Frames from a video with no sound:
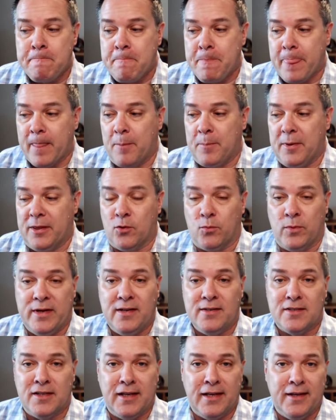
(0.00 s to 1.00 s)
I mean, the
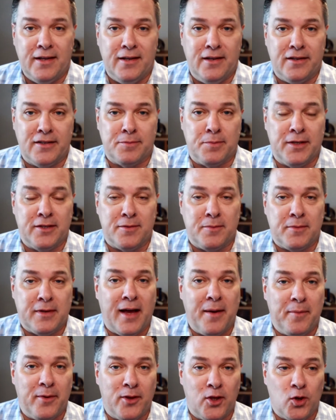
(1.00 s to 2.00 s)
reason he spent some
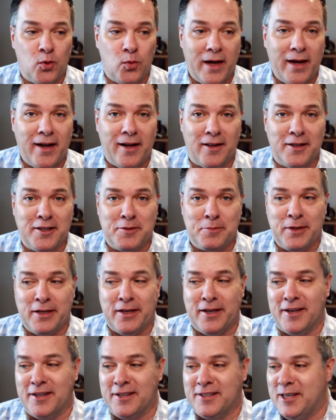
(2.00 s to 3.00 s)
time in the well is
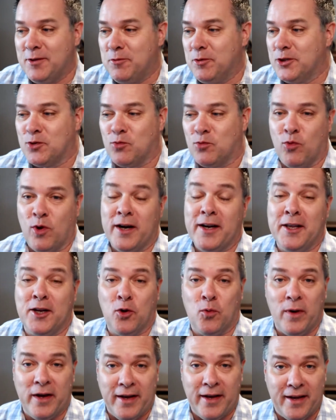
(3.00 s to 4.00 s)
because he was running
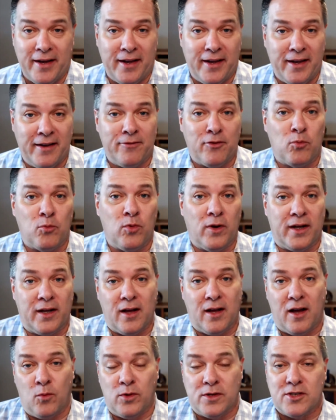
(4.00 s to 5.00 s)
away from what
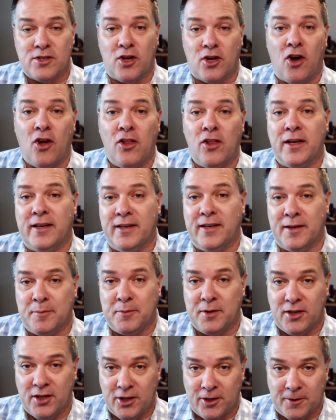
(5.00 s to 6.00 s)
God was calling him
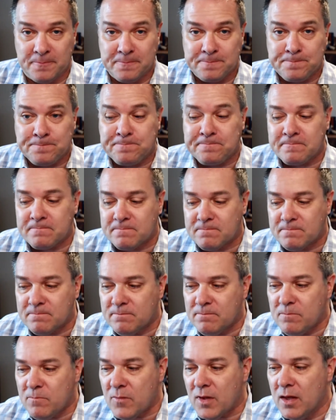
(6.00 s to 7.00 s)
to do.
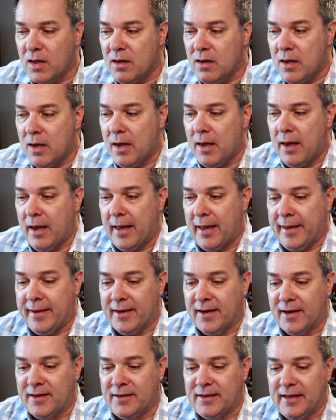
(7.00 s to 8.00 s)

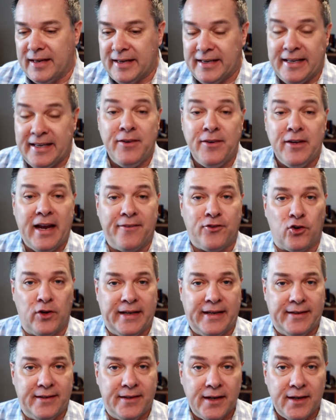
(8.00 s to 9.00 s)
And even after
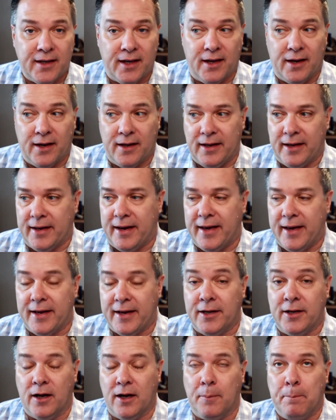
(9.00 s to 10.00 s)
he did it and
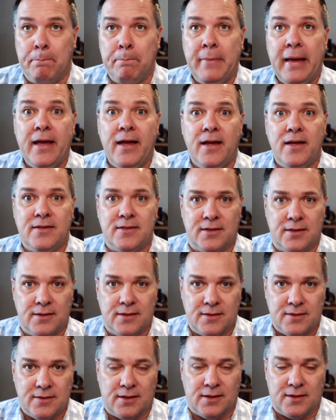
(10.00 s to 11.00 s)
had
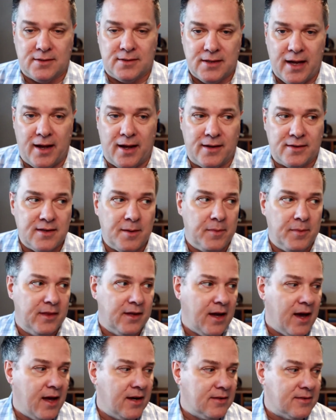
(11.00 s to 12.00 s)
amazing success, I mean, the
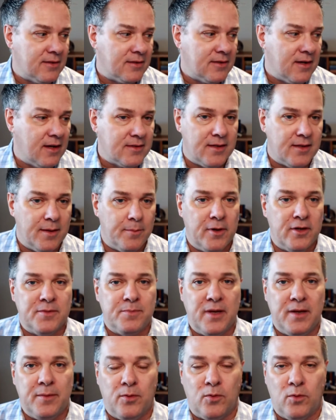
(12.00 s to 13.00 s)
kind of success that most
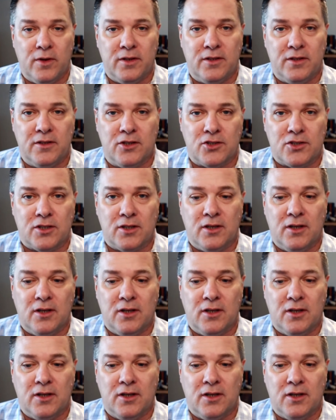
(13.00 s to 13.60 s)
people would just